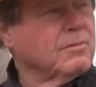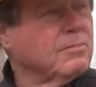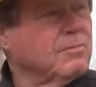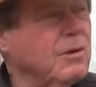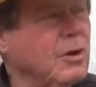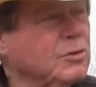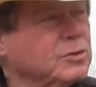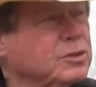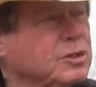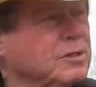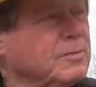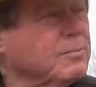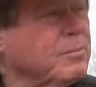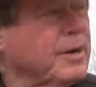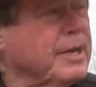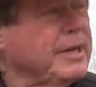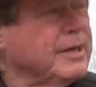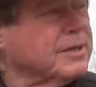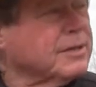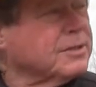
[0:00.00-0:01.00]
most of the
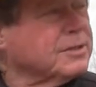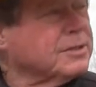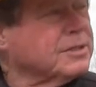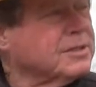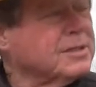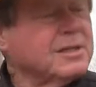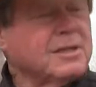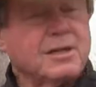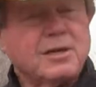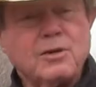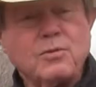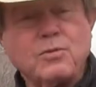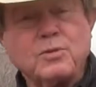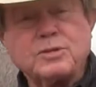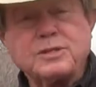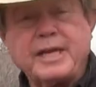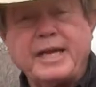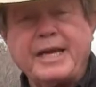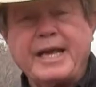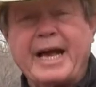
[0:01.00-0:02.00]
breeders will
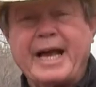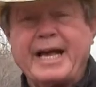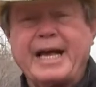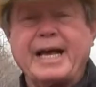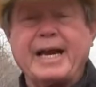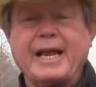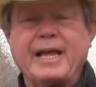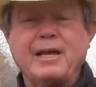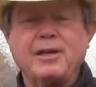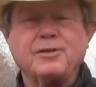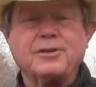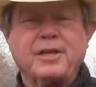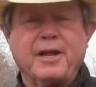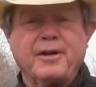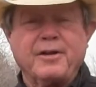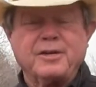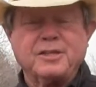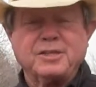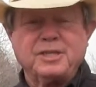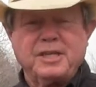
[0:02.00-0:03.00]
tell you, I got a health
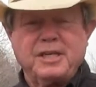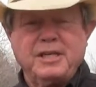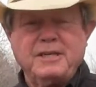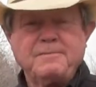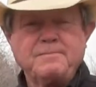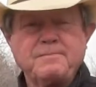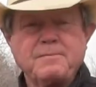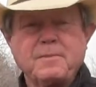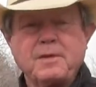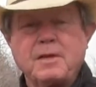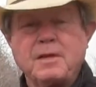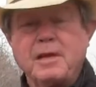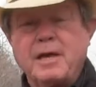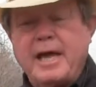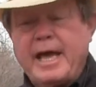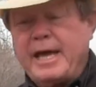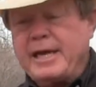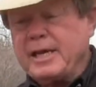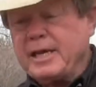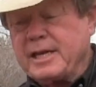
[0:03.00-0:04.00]
guarantee,
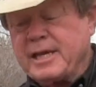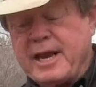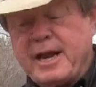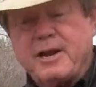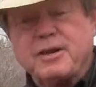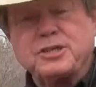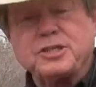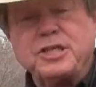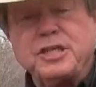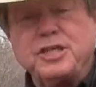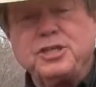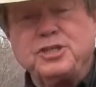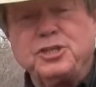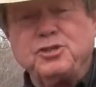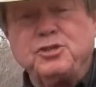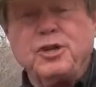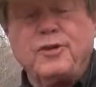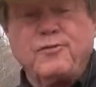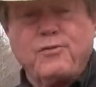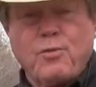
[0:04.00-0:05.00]
and the guarantee is
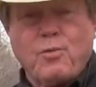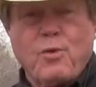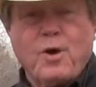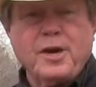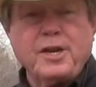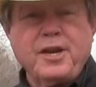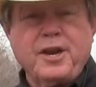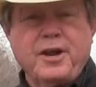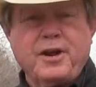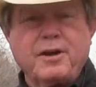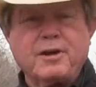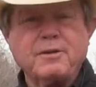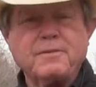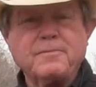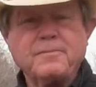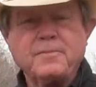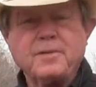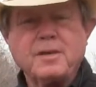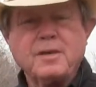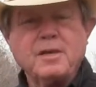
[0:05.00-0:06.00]
usually for 1 year.
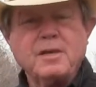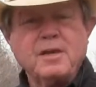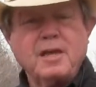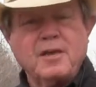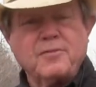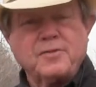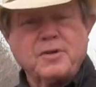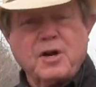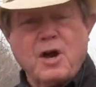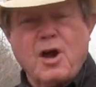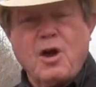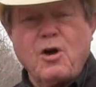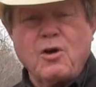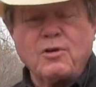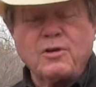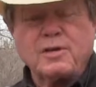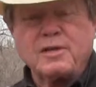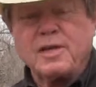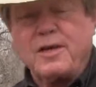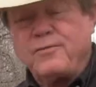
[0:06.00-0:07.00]

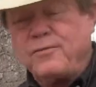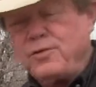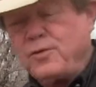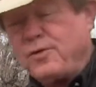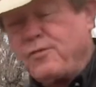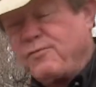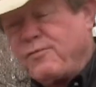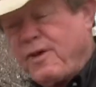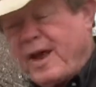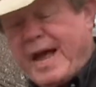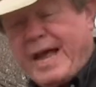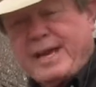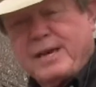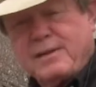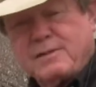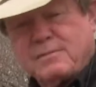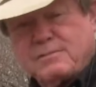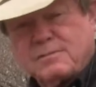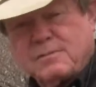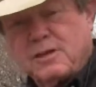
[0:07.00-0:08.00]
If you can
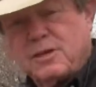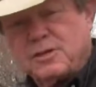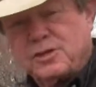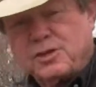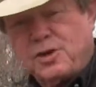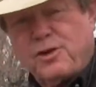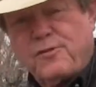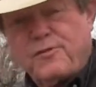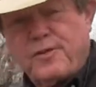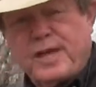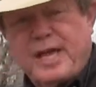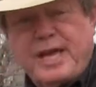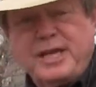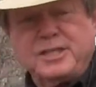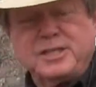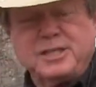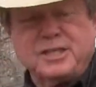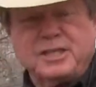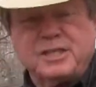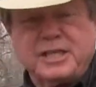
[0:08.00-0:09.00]
find a
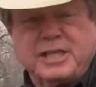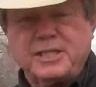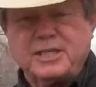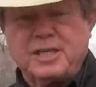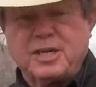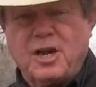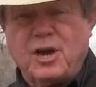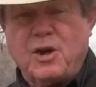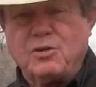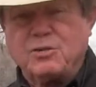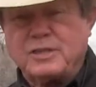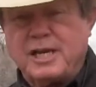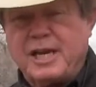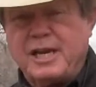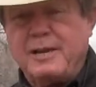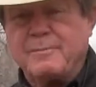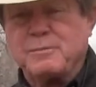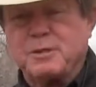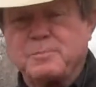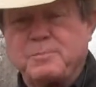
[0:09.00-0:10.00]
certification that says the dog's got
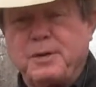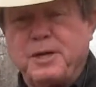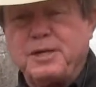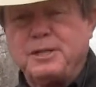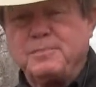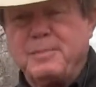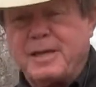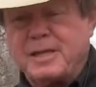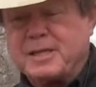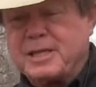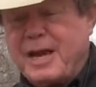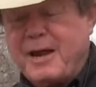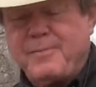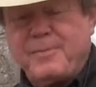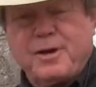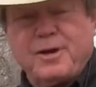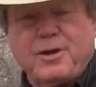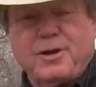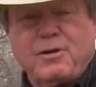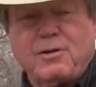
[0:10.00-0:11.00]
hip dysplasia by the time
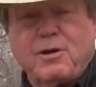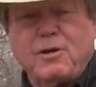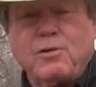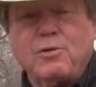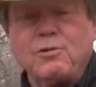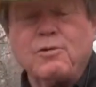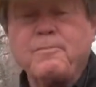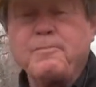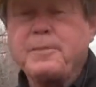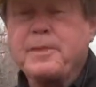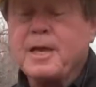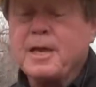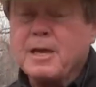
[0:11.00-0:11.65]
they're a year old,